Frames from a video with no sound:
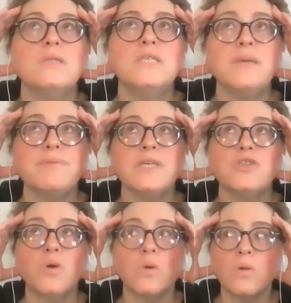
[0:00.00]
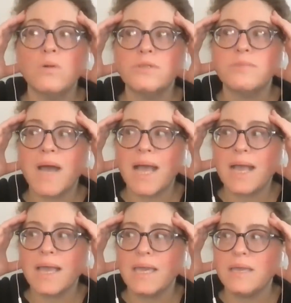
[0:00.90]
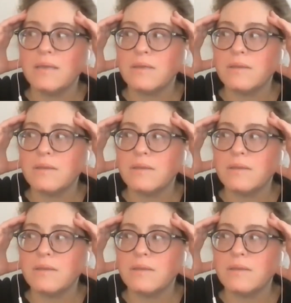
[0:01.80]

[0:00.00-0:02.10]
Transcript: deeply told by